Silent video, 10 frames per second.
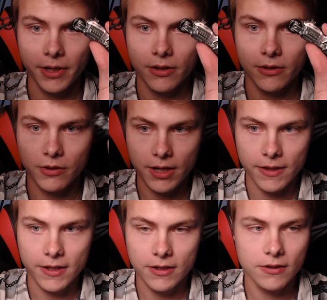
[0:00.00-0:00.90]
so yeah,
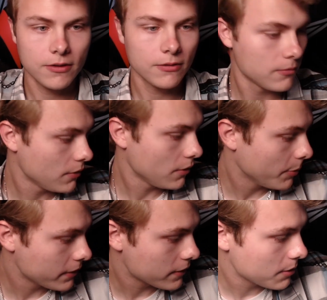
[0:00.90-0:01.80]
these are
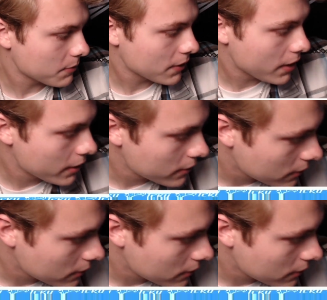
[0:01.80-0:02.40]
about the same size,